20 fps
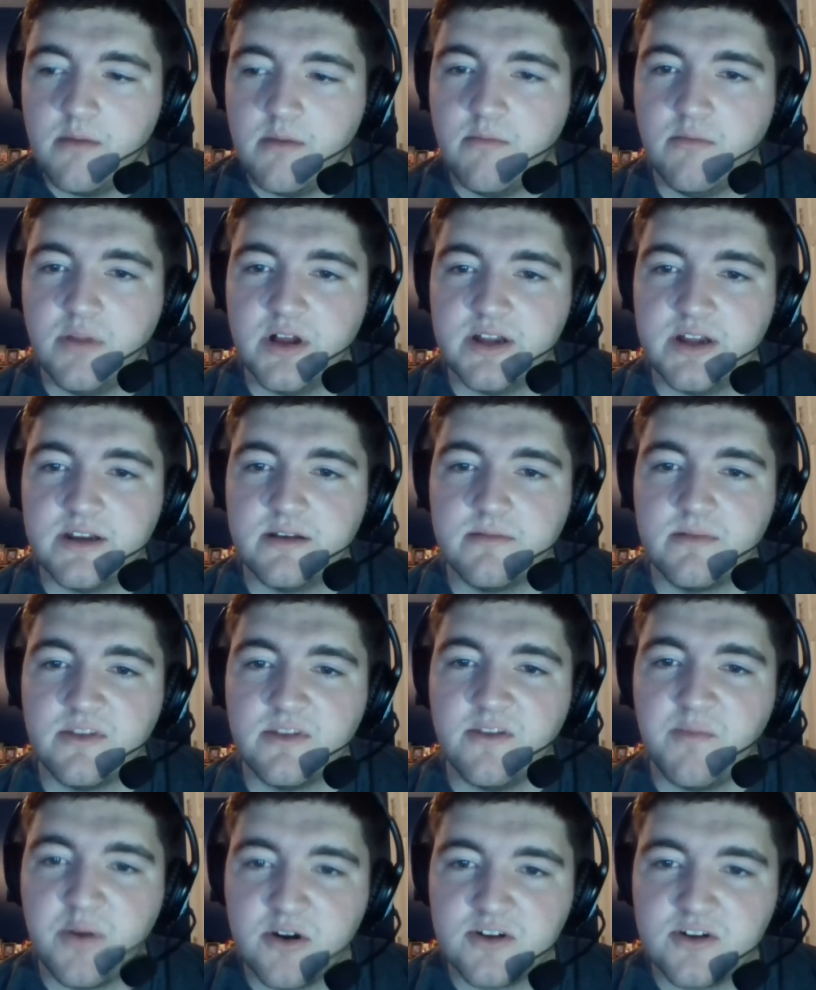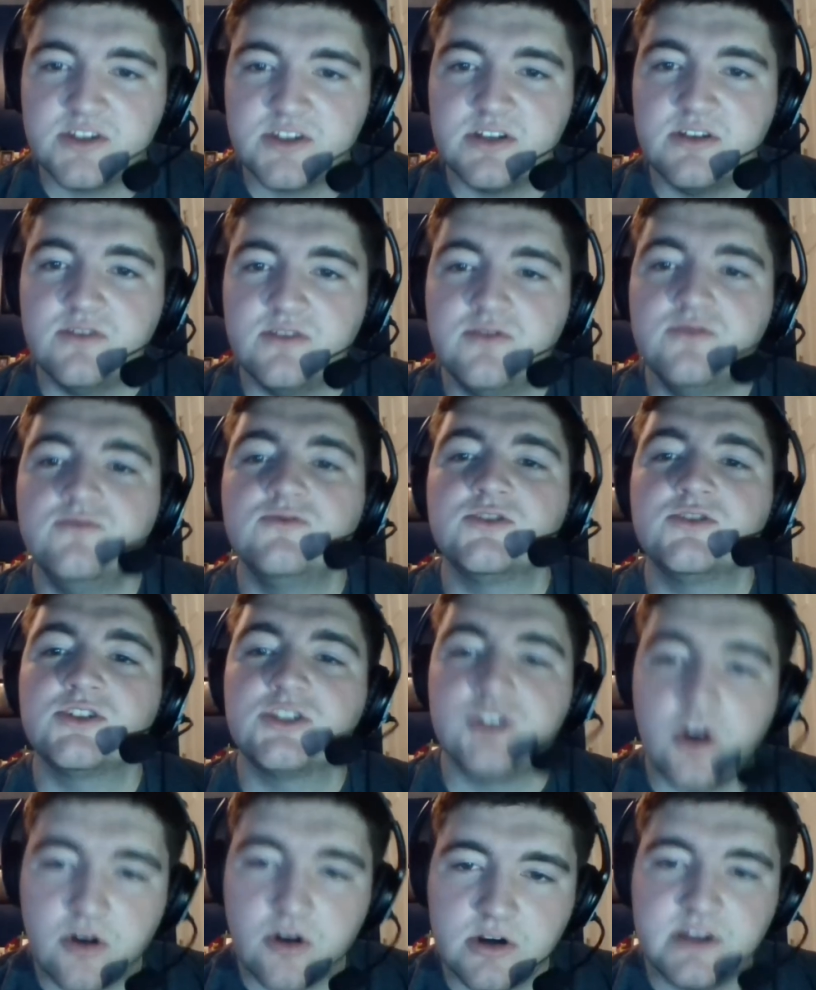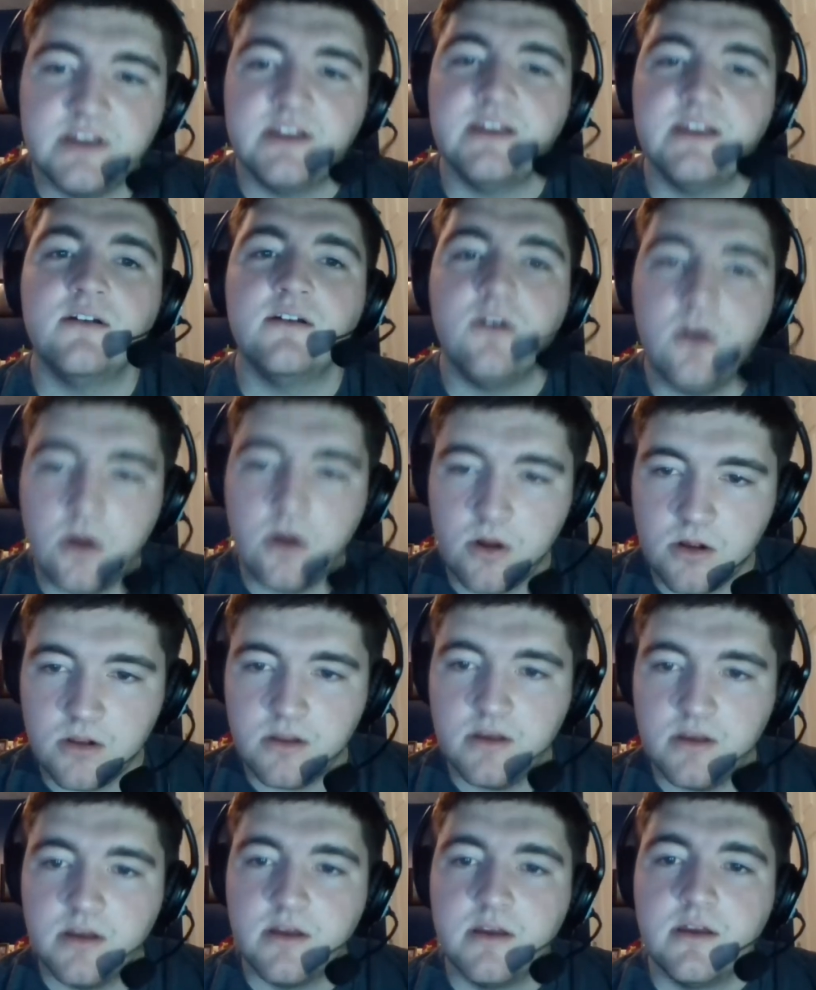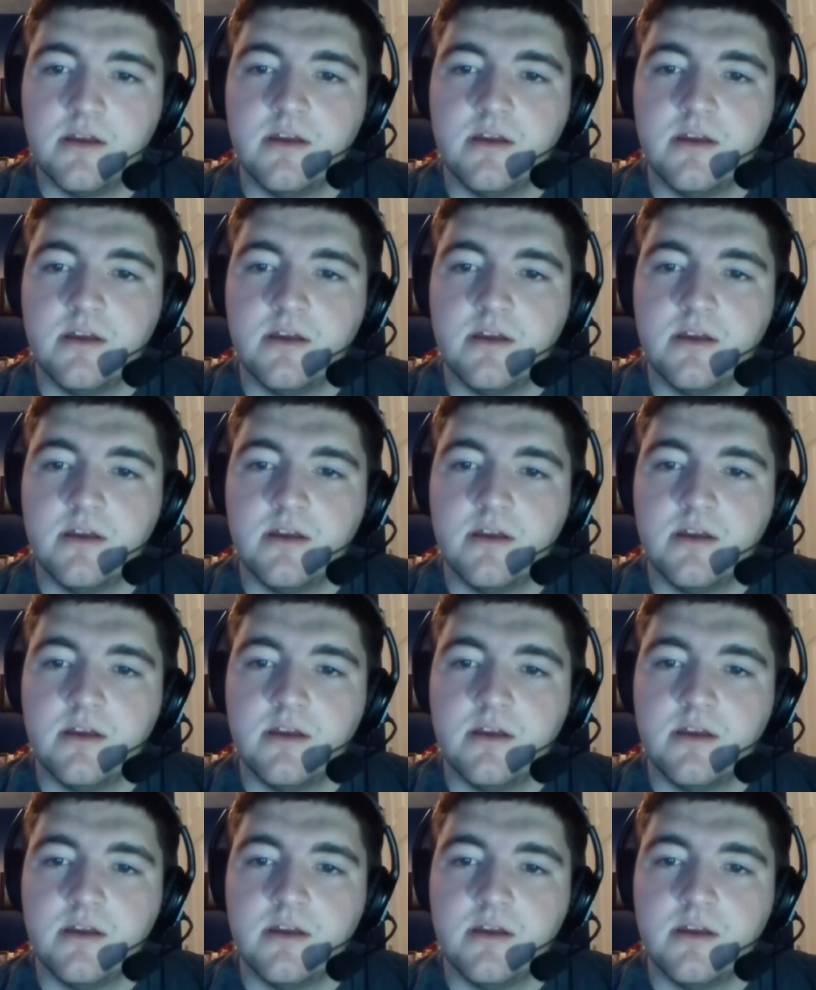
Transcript: But the person who started it all,